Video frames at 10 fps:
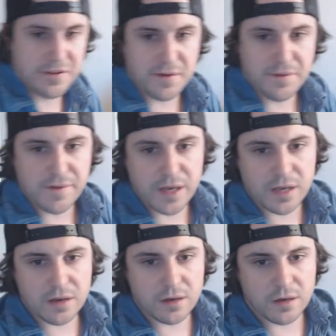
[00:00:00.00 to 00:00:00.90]

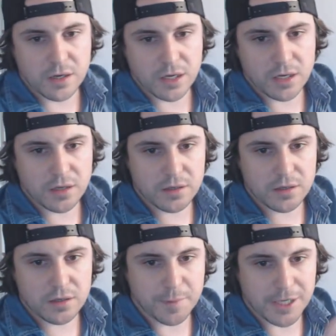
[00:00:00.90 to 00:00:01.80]
Pacific uh,
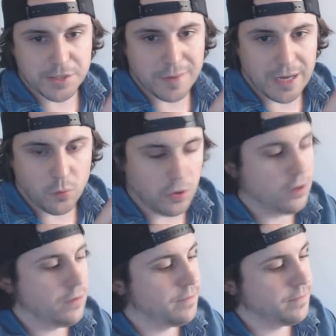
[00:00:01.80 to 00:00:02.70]
SpongeBob
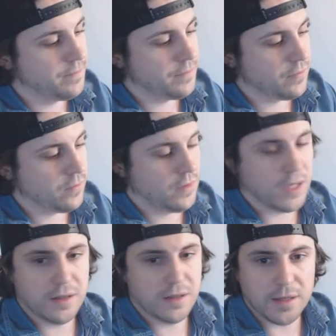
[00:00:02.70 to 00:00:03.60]
one,
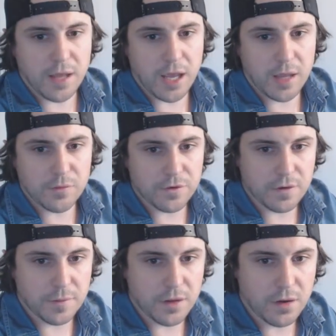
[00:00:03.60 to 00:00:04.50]
like 10 games or
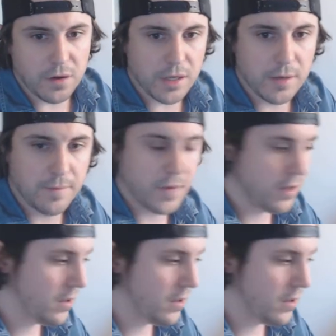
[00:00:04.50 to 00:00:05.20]
something on it.